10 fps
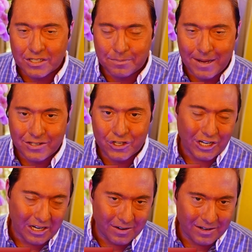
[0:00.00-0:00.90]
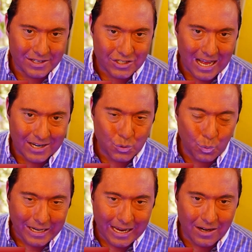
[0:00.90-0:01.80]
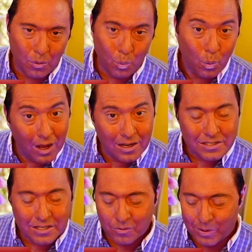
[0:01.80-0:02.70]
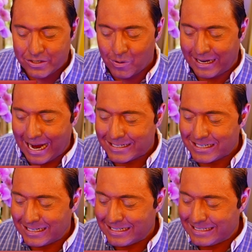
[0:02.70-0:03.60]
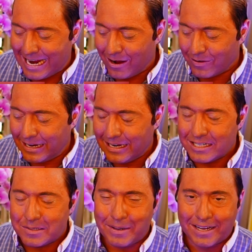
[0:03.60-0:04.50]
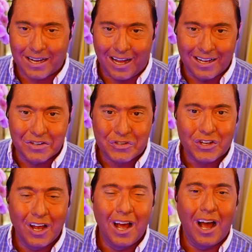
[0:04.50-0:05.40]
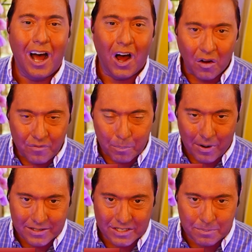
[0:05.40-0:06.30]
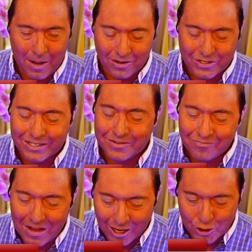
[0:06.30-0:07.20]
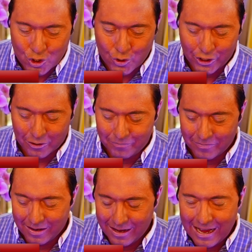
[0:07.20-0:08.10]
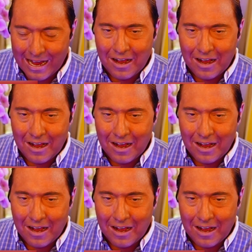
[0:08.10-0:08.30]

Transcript: The White House's message even this last weekend was that the reason why gasoline is down is because of the president's policies. Untrue.